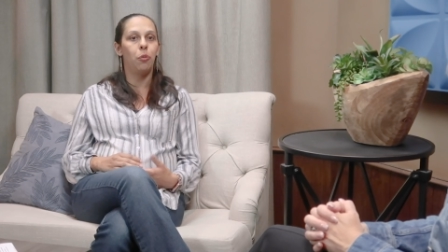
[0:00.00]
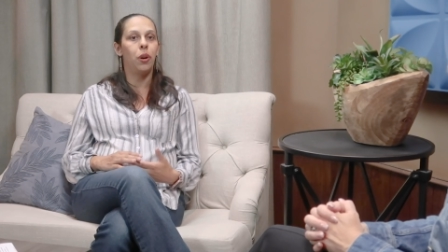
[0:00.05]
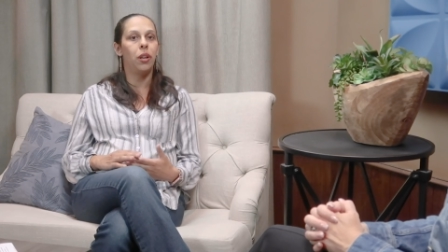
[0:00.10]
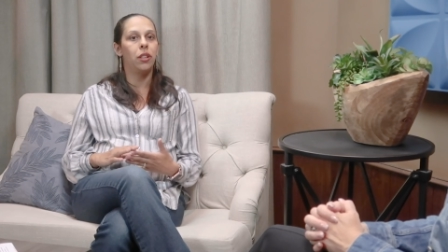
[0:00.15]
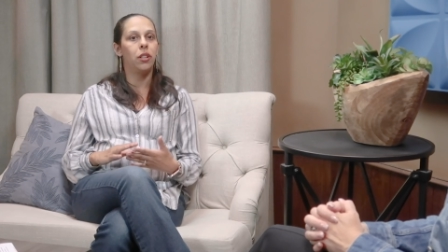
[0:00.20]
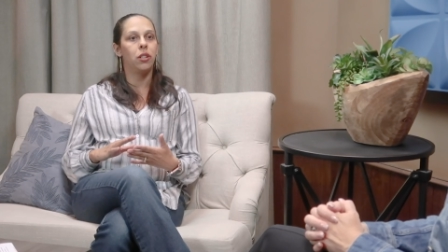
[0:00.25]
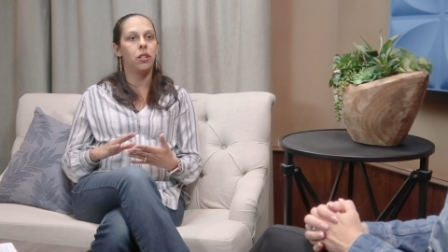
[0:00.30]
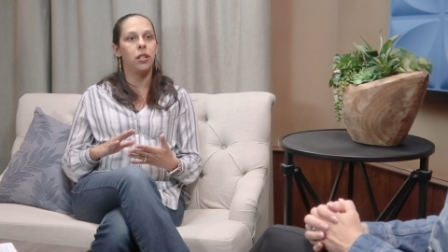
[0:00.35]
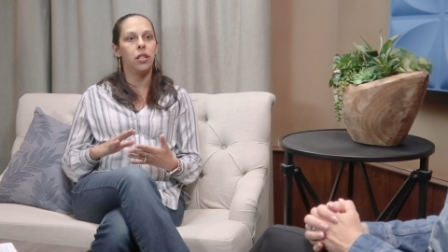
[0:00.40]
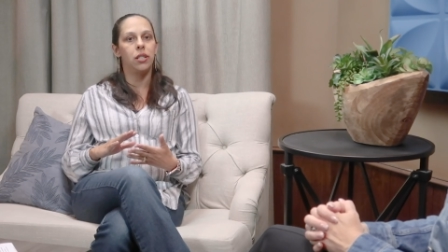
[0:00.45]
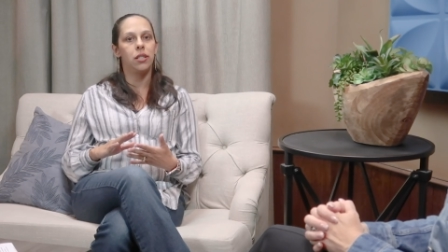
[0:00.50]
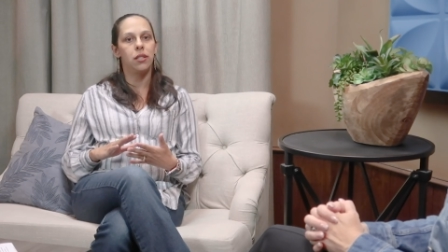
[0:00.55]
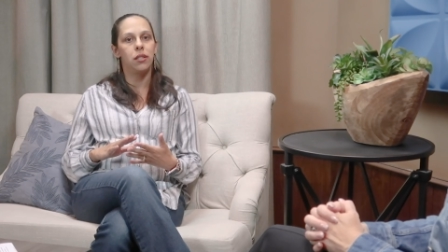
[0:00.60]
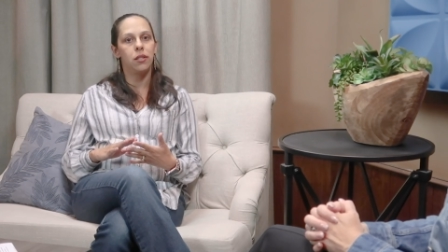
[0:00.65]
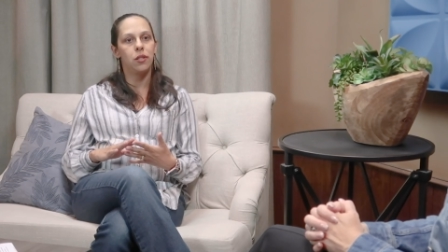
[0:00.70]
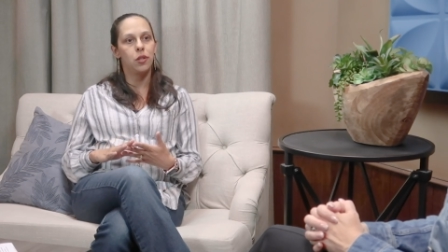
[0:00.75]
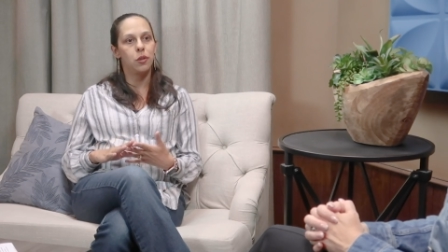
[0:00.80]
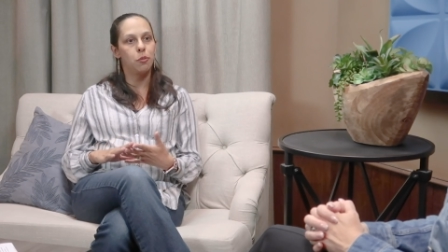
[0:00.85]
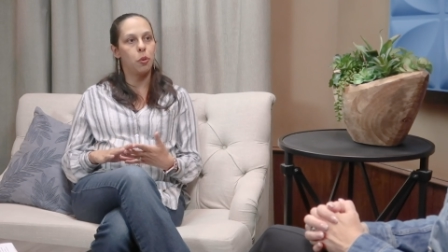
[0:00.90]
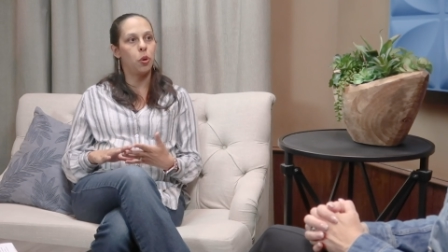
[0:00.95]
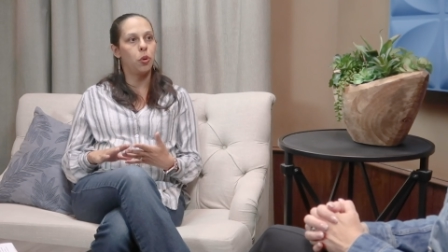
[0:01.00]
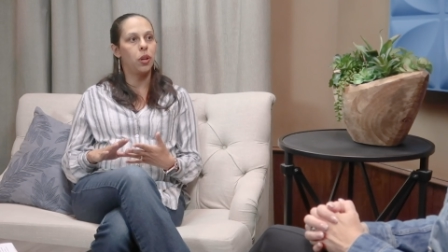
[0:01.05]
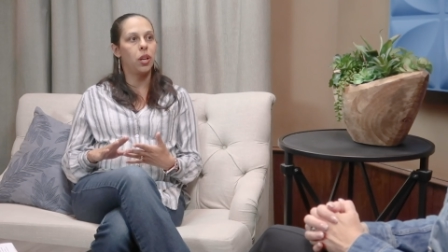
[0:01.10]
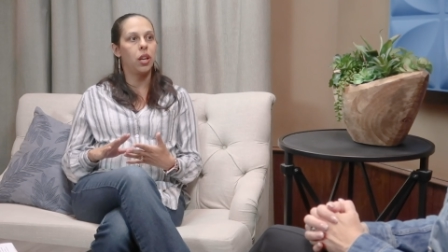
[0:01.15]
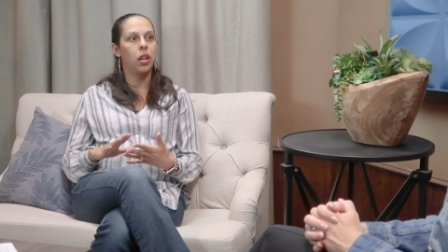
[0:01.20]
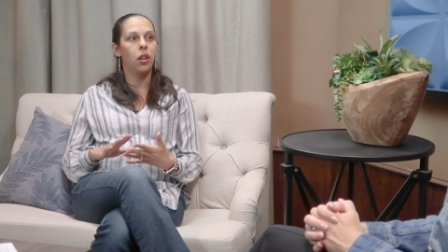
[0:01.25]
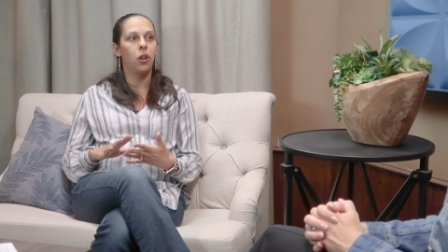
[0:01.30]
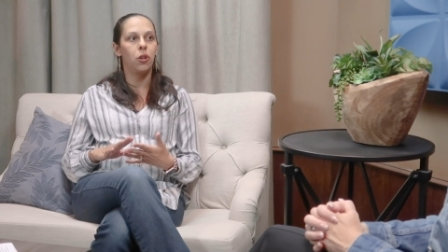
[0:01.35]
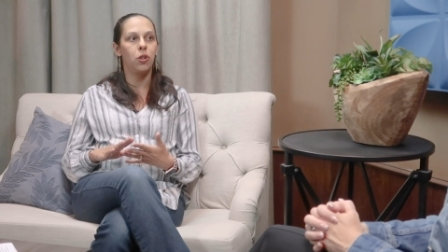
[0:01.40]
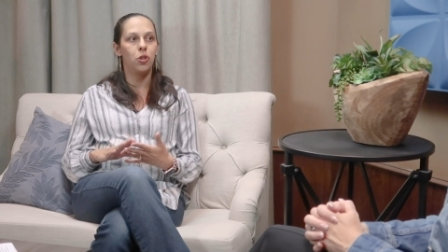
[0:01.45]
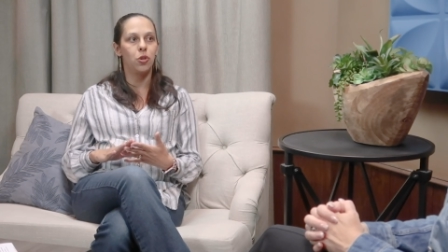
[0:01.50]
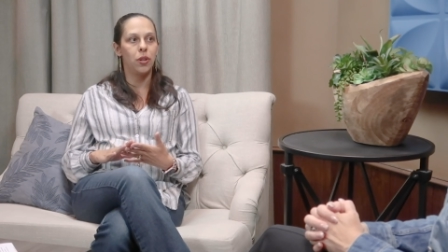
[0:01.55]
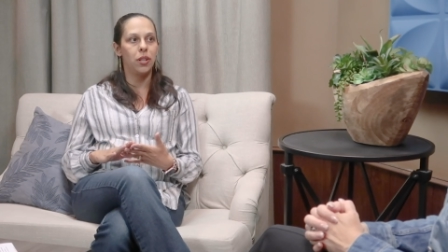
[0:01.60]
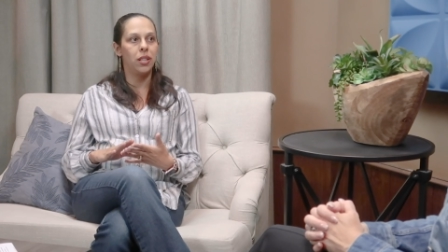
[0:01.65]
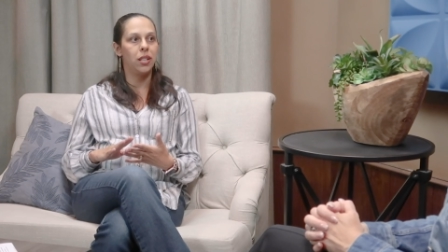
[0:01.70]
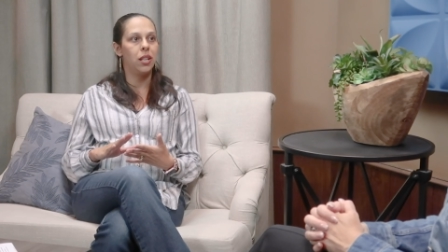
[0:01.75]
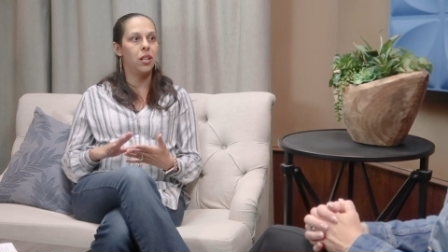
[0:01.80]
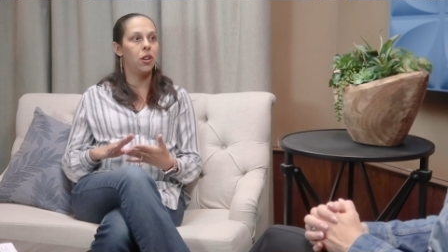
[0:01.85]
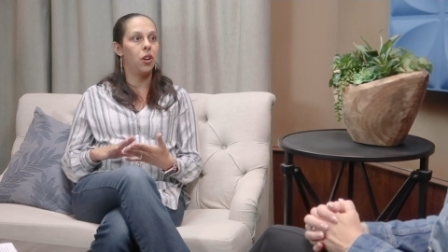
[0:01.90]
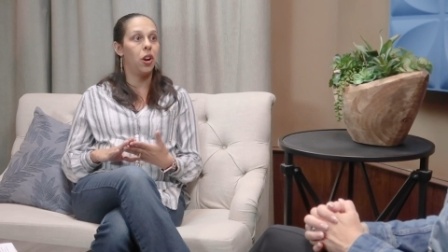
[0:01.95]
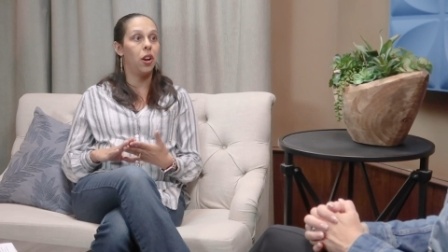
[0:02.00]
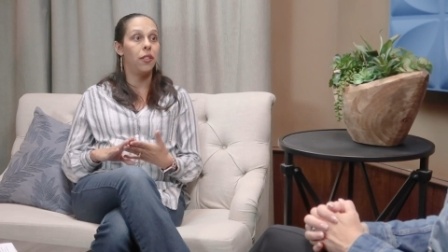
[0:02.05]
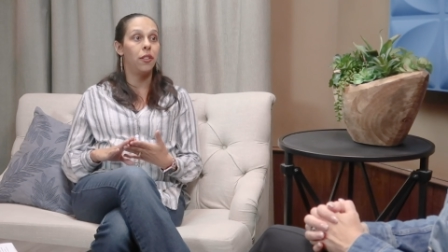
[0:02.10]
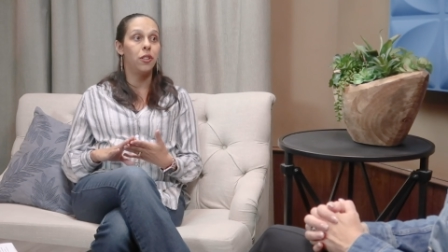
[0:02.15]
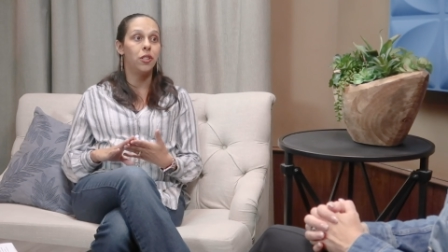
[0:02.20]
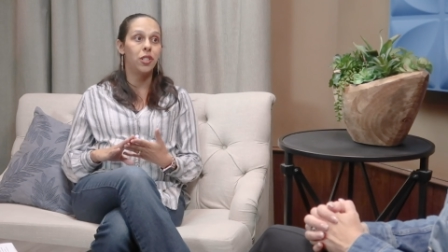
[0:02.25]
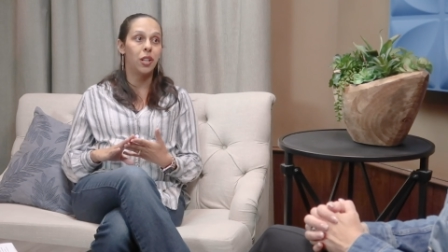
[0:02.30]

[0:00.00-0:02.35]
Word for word: whether it's smoking or drinking or other